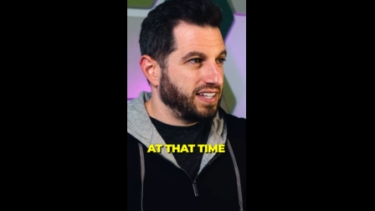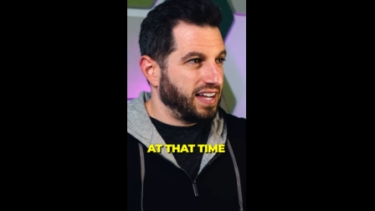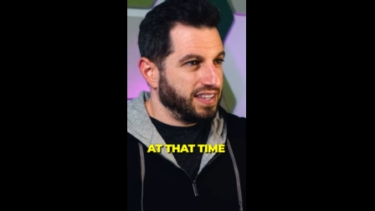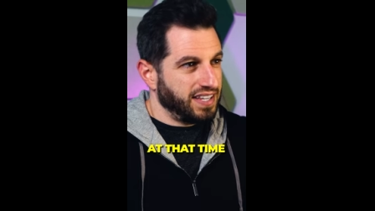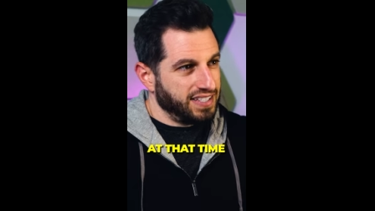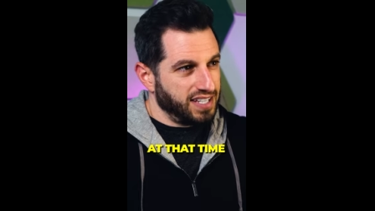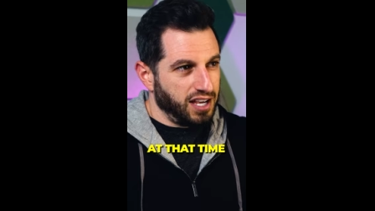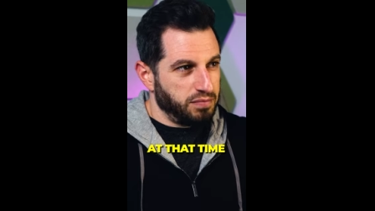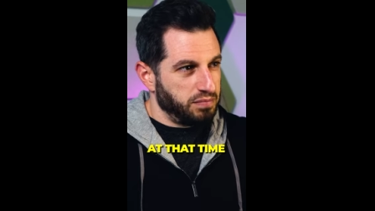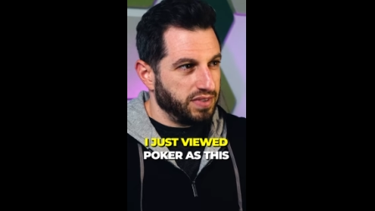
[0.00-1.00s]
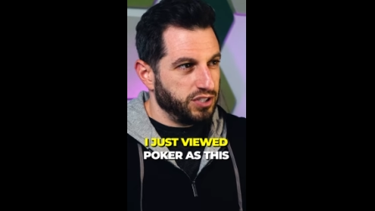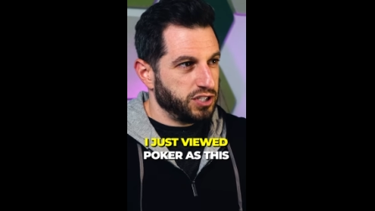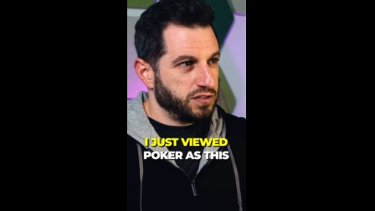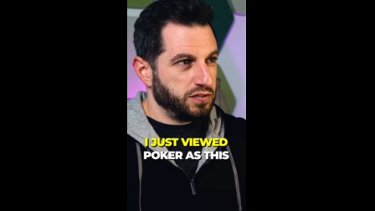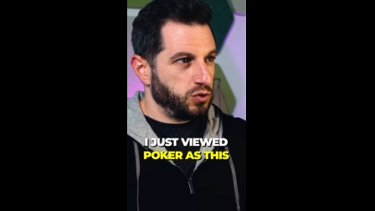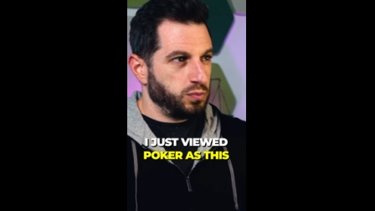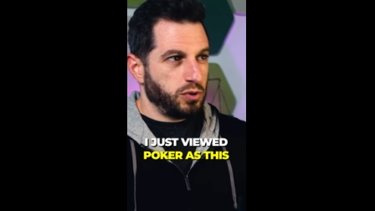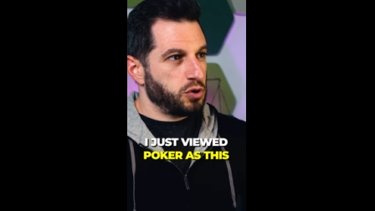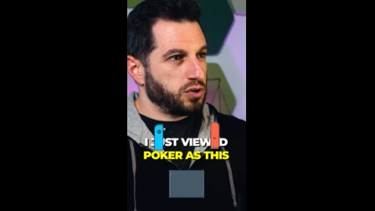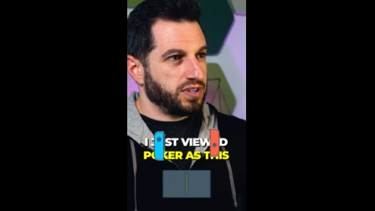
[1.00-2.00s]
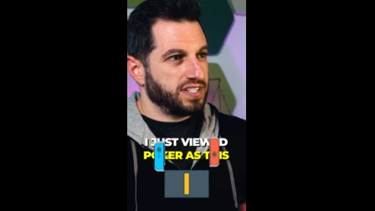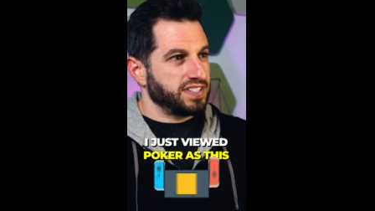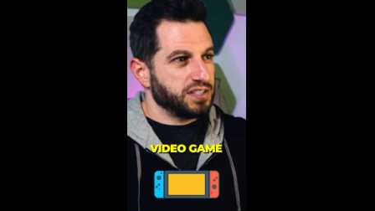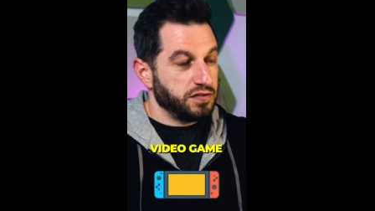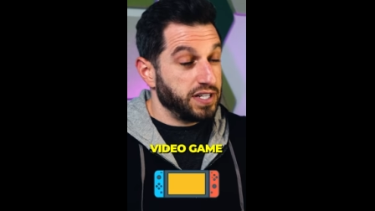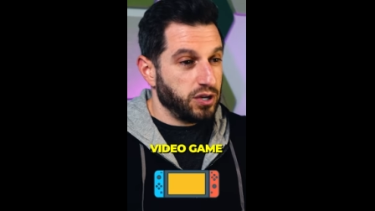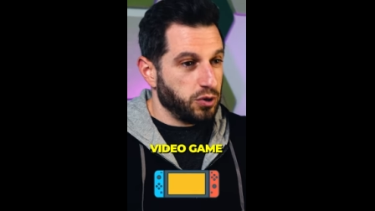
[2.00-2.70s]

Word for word: At that time, just viewed poker as this video